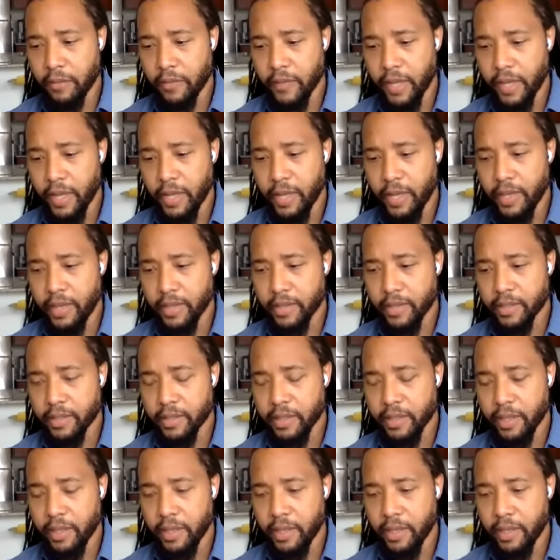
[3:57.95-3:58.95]
that
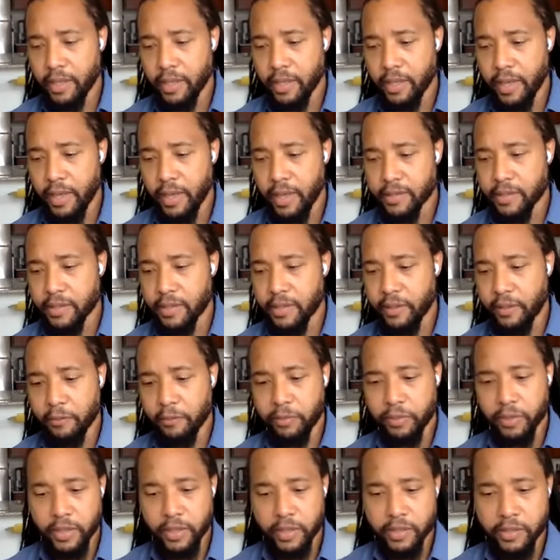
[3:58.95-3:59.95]
uh, has taken
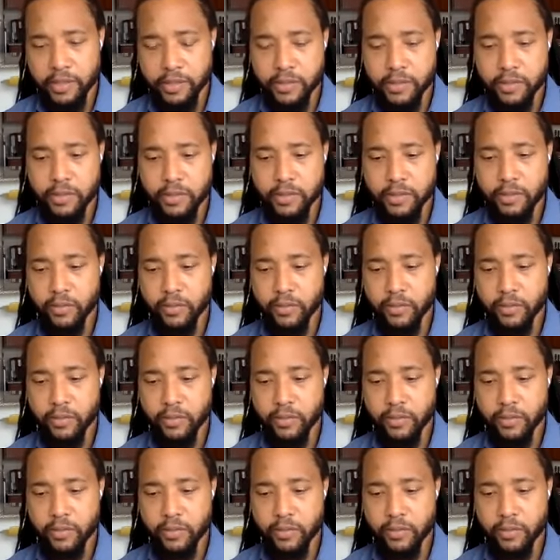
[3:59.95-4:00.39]
place,